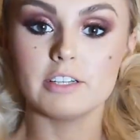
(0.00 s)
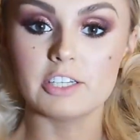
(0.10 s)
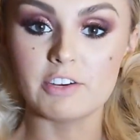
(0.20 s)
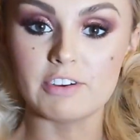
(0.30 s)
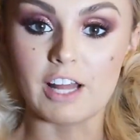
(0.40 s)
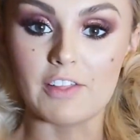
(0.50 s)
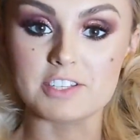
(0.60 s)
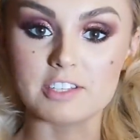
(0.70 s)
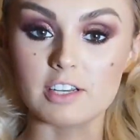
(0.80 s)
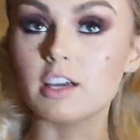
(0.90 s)
I don't really know how
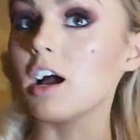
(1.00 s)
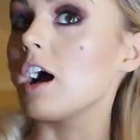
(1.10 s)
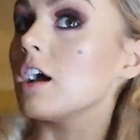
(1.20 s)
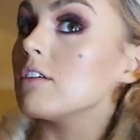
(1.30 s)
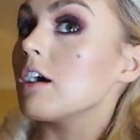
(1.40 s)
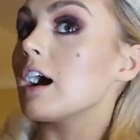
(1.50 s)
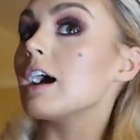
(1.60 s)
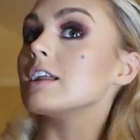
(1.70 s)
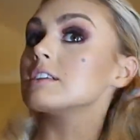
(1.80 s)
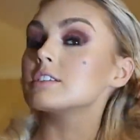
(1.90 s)
this is going to go,
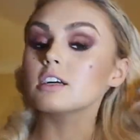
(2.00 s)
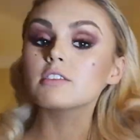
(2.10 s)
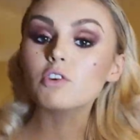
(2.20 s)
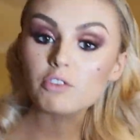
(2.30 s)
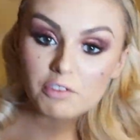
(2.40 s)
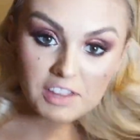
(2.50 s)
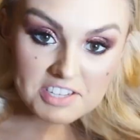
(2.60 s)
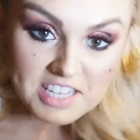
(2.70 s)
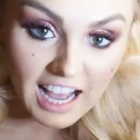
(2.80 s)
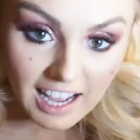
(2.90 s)
and I've gone for
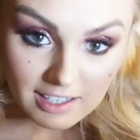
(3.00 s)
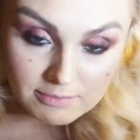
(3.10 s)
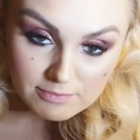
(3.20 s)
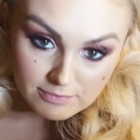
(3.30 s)
this hair.